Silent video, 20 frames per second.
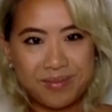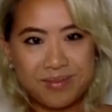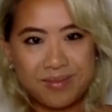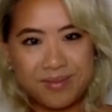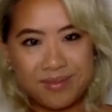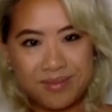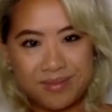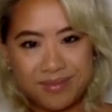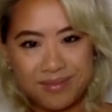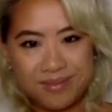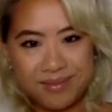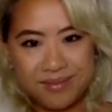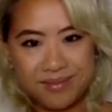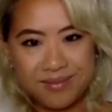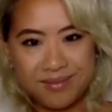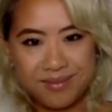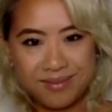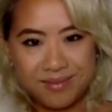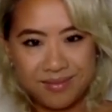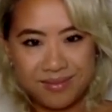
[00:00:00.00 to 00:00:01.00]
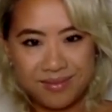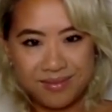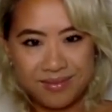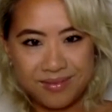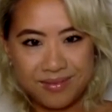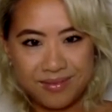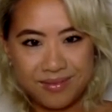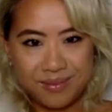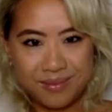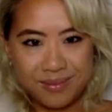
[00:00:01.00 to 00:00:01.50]

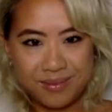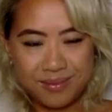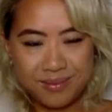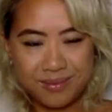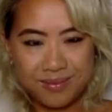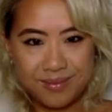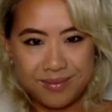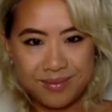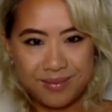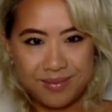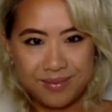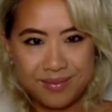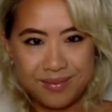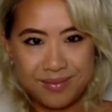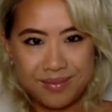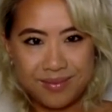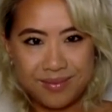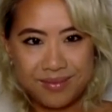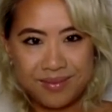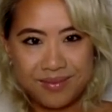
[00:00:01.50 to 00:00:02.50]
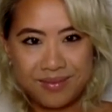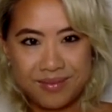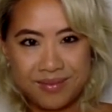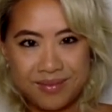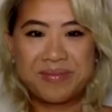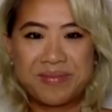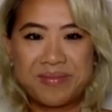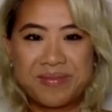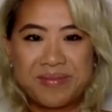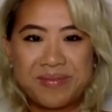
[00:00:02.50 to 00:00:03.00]

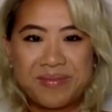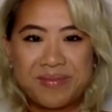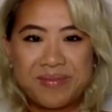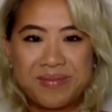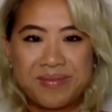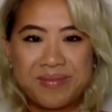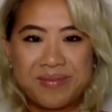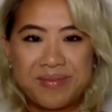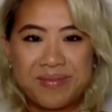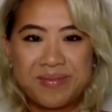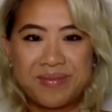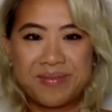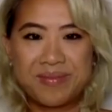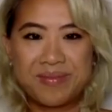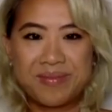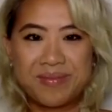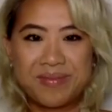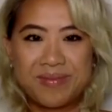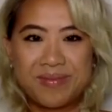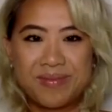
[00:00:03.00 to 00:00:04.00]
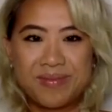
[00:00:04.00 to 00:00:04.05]
The person shown says nothing.